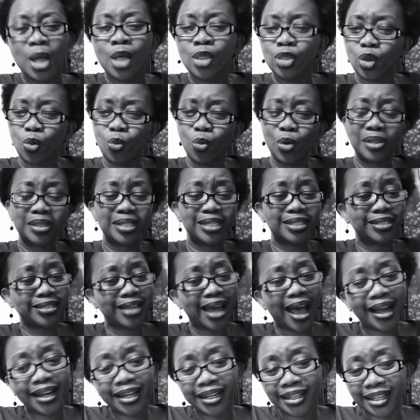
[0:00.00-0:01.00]
The one that's
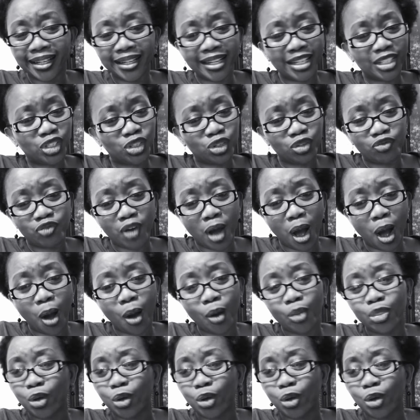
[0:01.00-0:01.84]
not going to let you fall.